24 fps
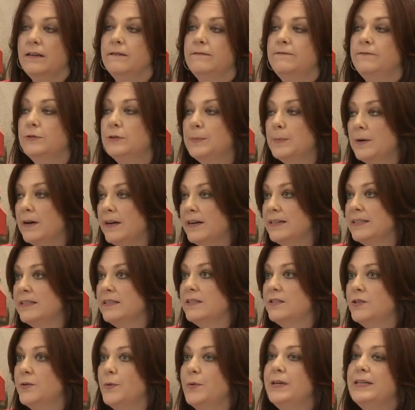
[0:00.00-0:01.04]
Full price
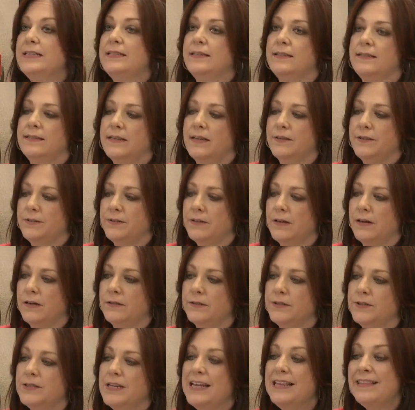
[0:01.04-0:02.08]
is
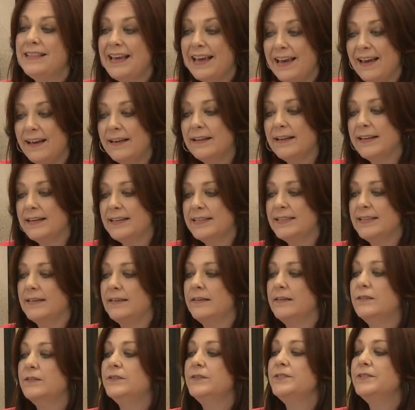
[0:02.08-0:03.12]
$2,600. And that, like I said,
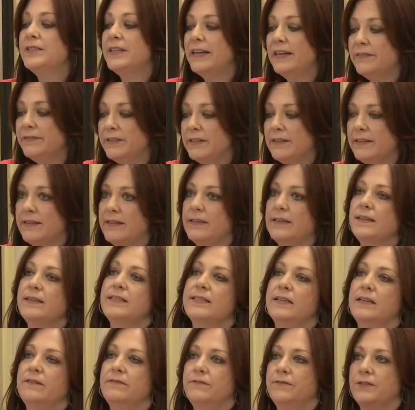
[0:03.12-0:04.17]
includes everything
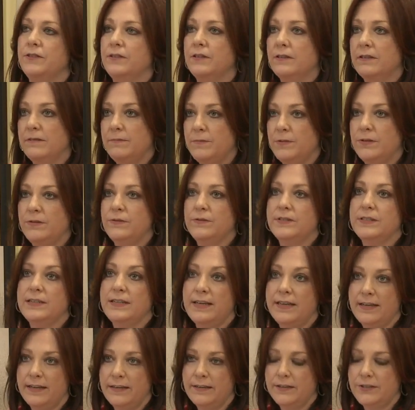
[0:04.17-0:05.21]
except for Muse and
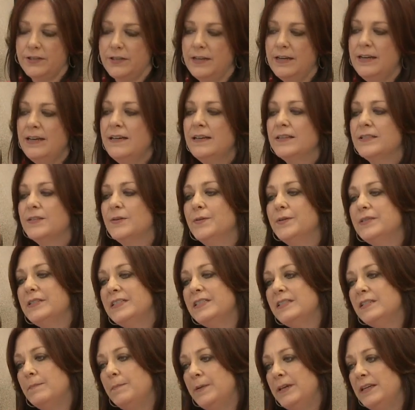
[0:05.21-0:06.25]
Edge. So it
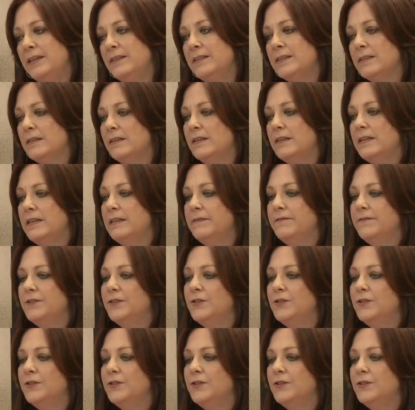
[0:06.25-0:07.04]
just depends on if